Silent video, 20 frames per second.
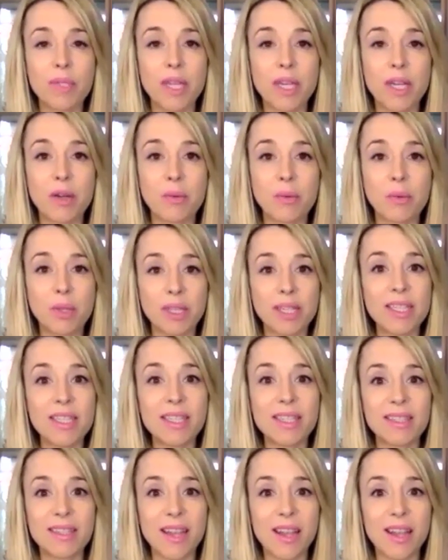and it
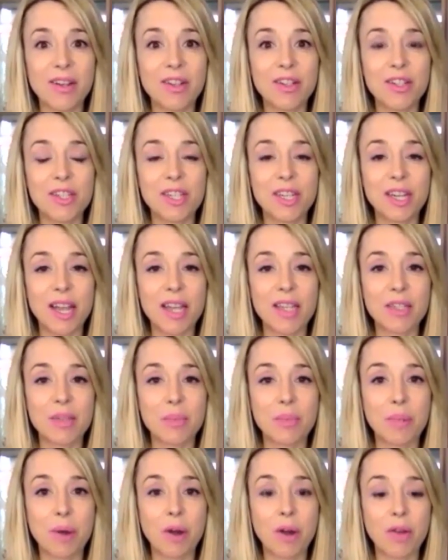releases energy as a
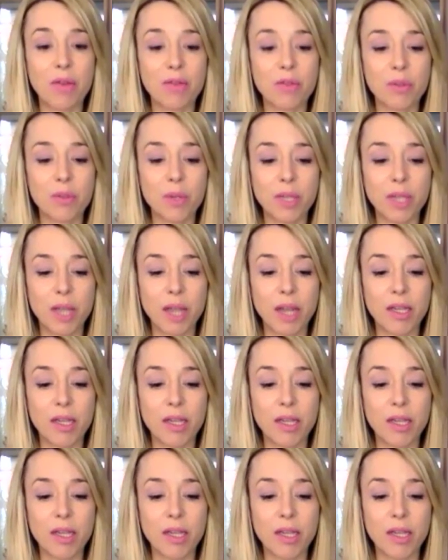part of doing that.